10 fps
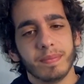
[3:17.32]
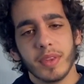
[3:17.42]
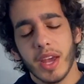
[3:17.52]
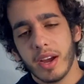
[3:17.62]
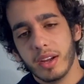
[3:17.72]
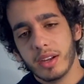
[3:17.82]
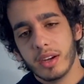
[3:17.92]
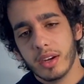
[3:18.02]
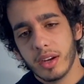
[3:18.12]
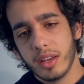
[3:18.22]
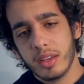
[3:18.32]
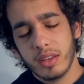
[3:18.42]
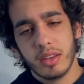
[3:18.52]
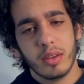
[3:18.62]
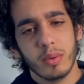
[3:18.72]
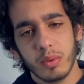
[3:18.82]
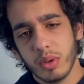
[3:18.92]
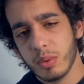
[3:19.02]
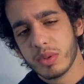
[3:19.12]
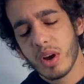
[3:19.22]
Yeah. You
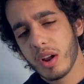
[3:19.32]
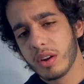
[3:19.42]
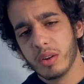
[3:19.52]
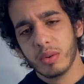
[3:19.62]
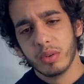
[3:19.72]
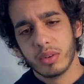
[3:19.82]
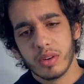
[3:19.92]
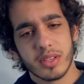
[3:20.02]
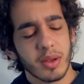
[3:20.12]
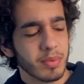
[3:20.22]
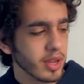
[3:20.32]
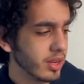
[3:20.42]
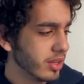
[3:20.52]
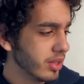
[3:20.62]
use hot glue or something.